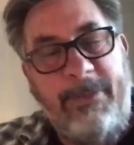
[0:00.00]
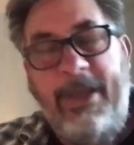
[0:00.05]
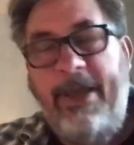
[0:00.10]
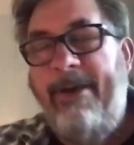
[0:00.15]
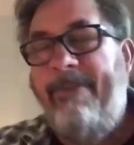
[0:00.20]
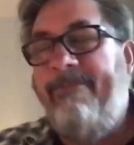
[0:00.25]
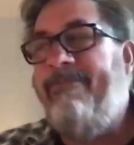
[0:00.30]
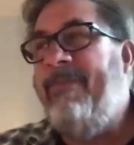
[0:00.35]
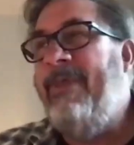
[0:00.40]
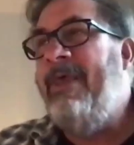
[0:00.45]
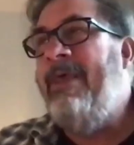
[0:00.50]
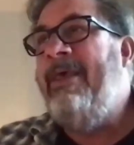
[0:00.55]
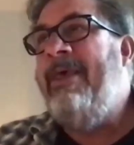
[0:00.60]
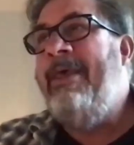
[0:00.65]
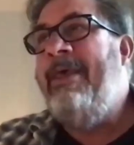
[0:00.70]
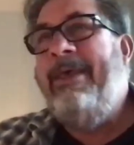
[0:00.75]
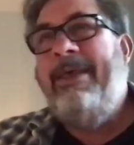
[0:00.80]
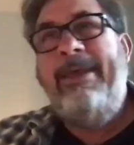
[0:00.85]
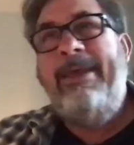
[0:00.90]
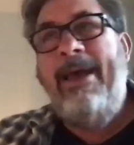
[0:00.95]
Yeah.
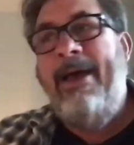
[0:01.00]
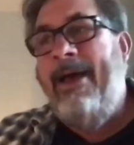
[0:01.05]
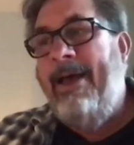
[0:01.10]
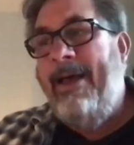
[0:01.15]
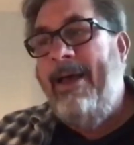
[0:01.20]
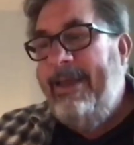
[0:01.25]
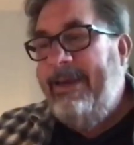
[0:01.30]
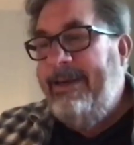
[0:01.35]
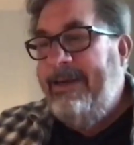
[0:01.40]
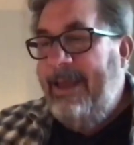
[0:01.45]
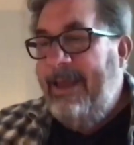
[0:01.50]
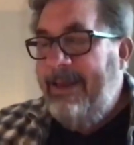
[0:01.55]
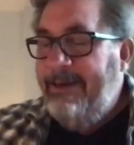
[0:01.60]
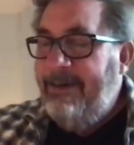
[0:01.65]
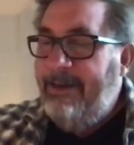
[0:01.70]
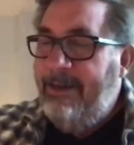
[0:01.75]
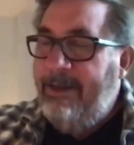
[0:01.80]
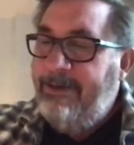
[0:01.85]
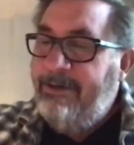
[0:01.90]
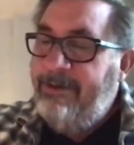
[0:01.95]
Yeah, and
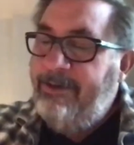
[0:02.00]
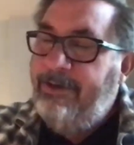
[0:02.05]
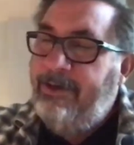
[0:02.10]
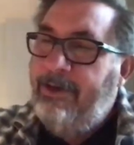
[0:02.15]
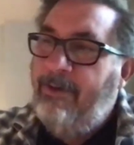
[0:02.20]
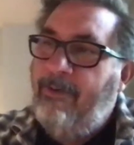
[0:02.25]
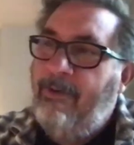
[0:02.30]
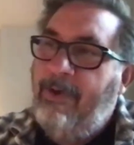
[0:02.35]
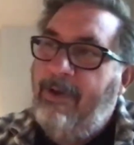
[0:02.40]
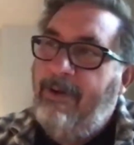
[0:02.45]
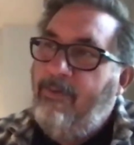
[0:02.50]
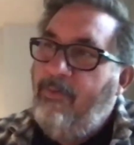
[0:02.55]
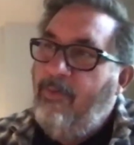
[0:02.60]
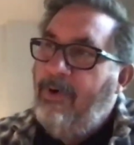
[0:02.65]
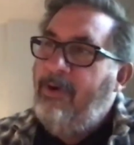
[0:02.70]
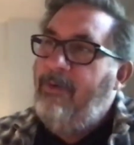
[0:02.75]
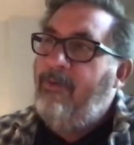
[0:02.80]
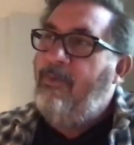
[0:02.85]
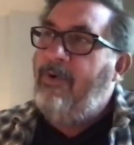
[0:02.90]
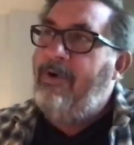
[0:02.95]

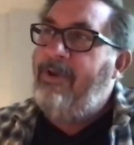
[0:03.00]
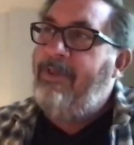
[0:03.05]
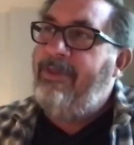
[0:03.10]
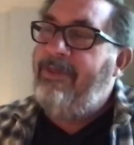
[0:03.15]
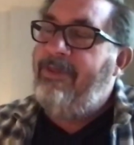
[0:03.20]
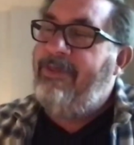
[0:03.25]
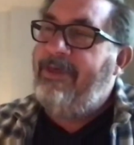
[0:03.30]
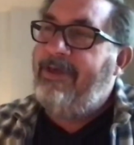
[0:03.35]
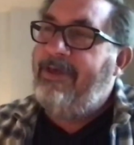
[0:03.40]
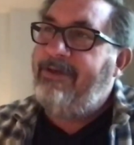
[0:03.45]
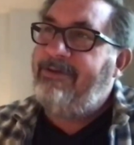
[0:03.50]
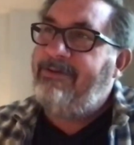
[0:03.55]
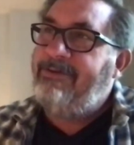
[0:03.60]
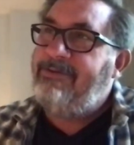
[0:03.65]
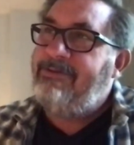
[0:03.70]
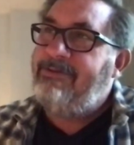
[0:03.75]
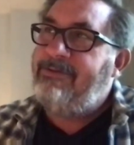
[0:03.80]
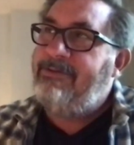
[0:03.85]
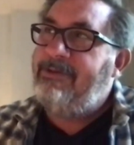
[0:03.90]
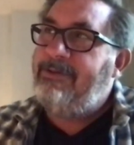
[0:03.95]
one of the
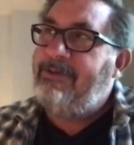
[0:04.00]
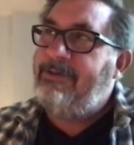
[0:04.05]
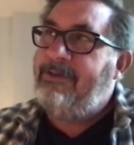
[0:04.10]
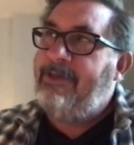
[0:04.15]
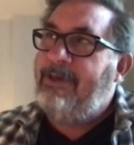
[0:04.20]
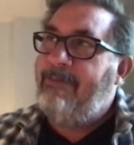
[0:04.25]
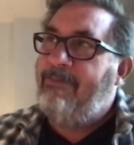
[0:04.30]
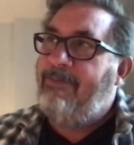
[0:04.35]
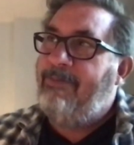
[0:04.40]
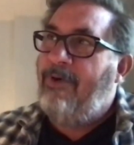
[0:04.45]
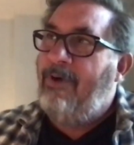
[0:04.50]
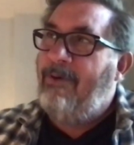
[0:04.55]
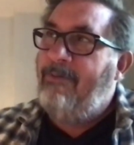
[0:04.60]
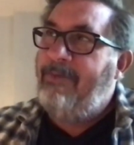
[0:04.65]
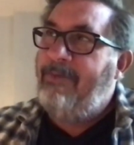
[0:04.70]
things that brought